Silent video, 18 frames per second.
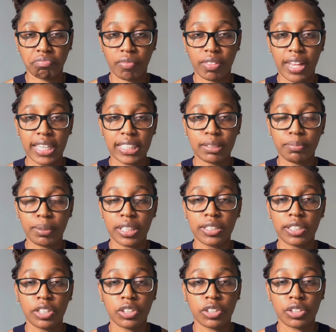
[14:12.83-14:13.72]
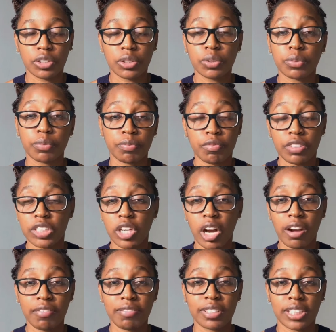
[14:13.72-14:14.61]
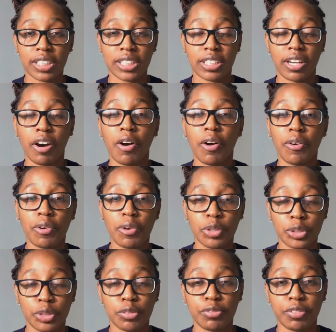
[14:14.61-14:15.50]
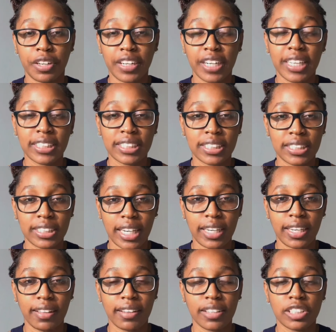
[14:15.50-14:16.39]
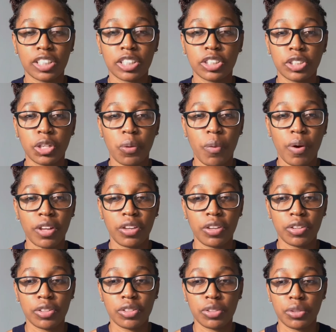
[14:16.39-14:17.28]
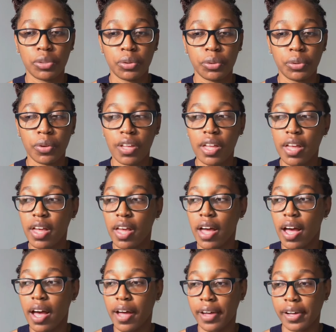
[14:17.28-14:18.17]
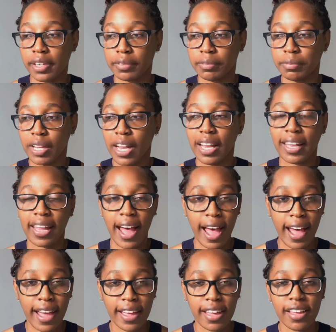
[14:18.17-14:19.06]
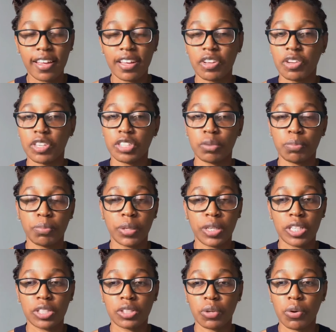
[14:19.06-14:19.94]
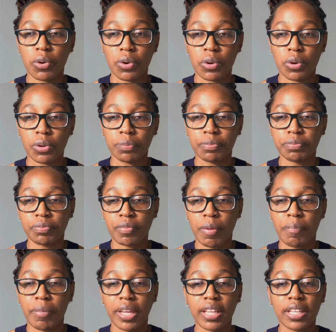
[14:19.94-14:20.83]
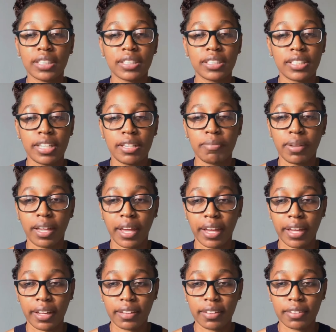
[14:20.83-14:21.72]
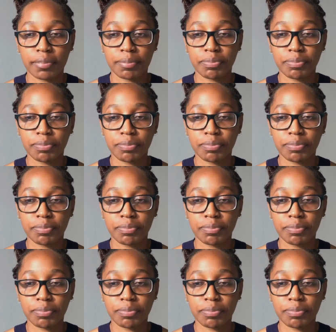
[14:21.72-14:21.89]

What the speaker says: That's the best thing you can do. Visa officers are also very understanding. They just don't want you to lie in your SOPs, or make it seem like